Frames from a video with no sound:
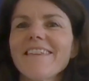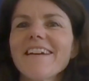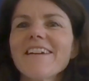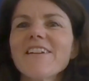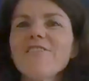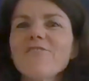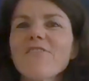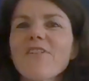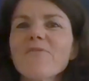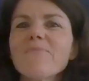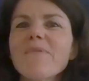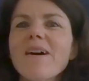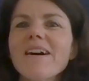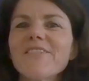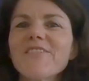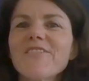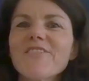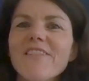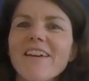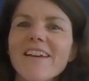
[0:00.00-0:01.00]
thank you very
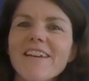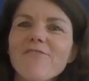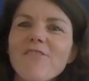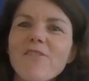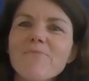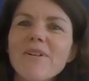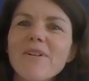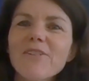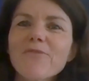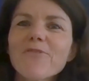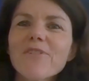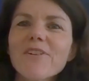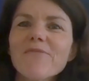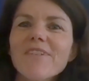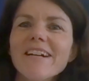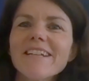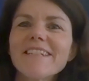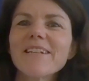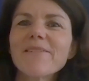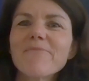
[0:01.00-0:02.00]
much. Thank you very much for
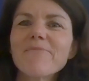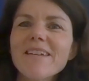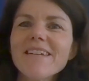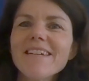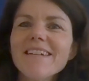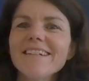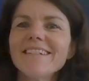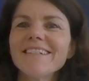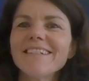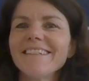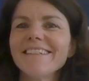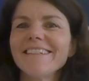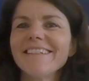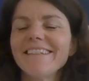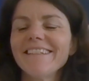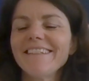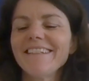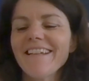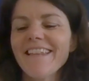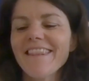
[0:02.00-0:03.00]
inviting me.
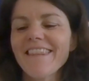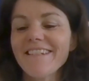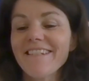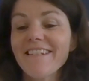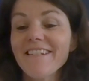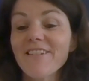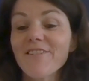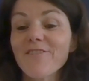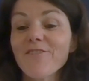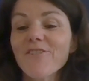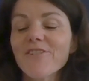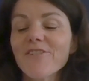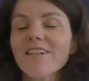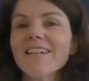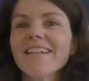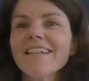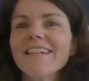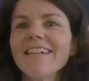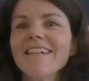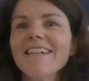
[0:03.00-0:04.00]
This is
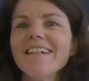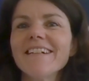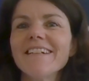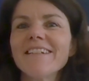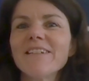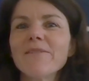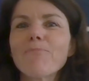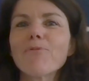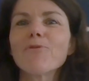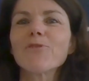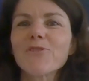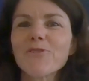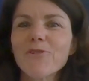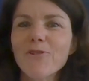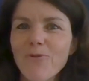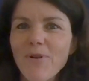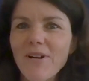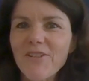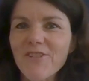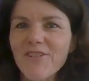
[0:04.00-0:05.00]
certainly an important
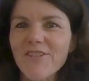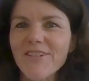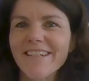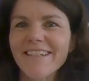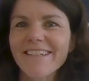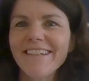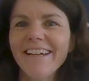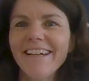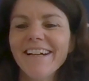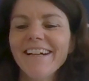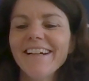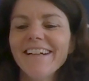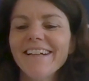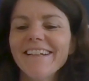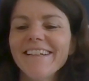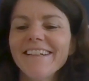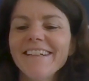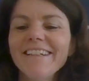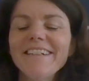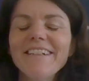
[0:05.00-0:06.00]
question.
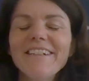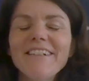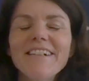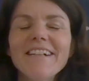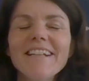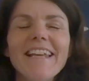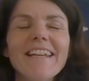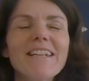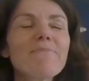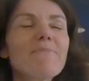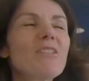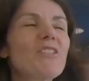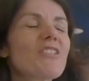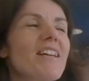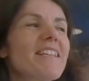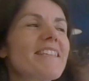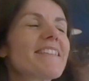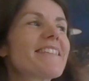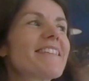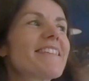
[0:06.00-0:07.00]
Let me
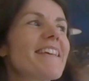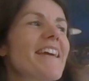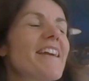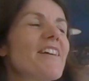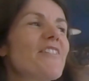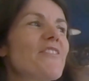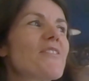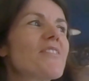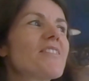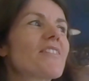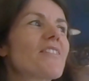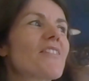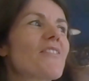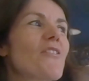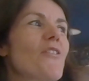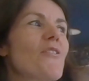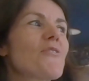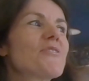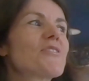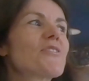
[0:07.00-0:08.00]
just say on the
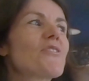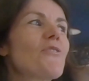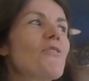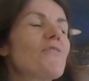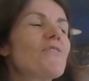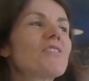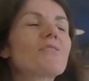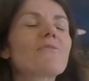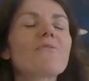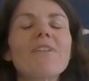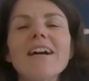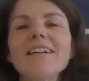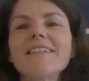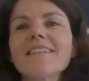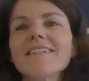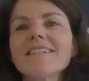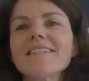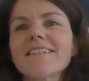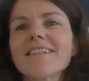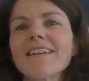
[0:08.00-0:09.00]
current COVID
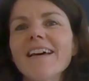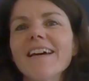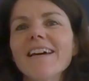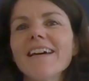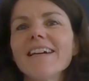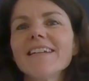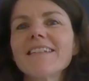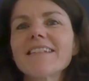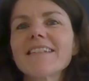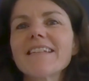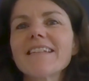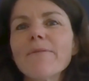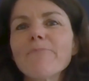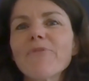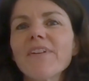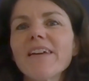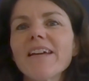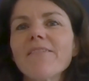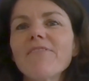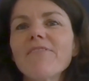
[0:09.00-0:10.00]
crisis, it's
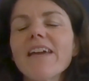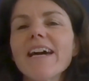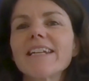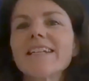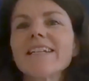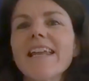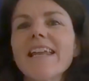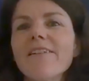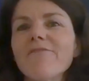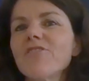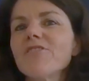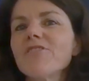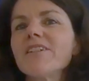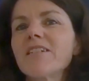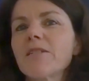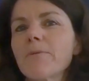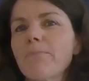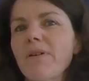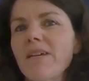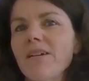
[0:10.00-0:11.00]
something we had never
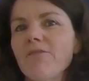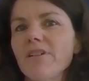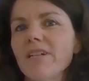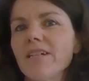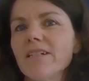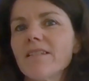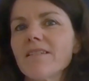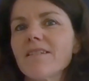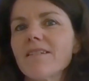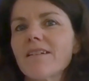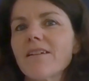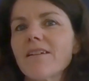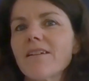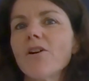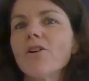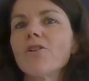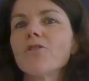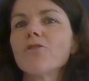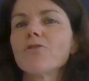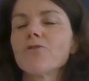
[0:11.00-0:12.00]
experienced,
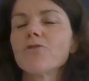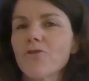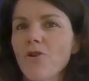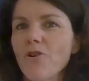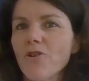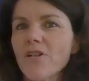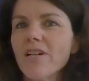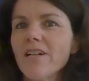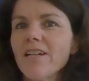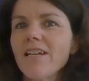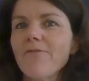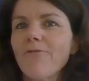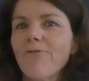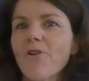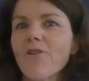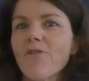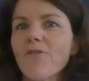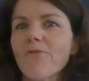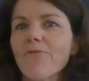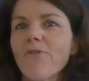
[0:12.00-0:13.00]
certainly
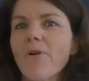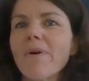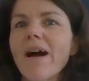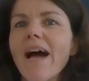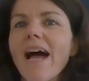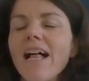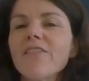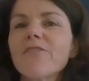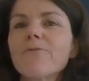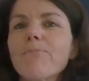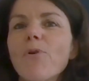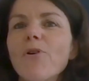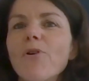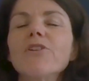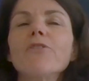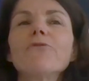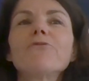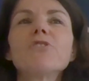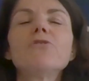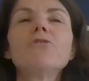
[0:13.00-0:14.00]
from a health point
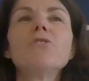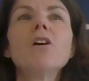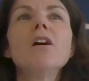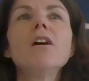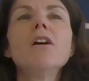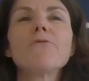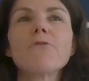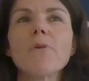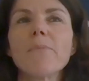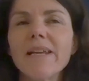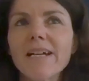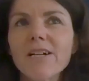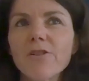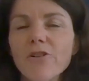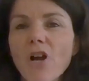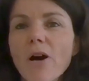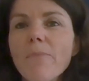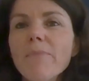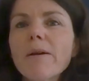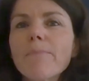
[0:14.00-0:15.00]
of view, from an
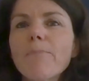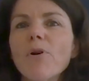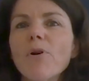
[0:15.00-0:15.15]
economic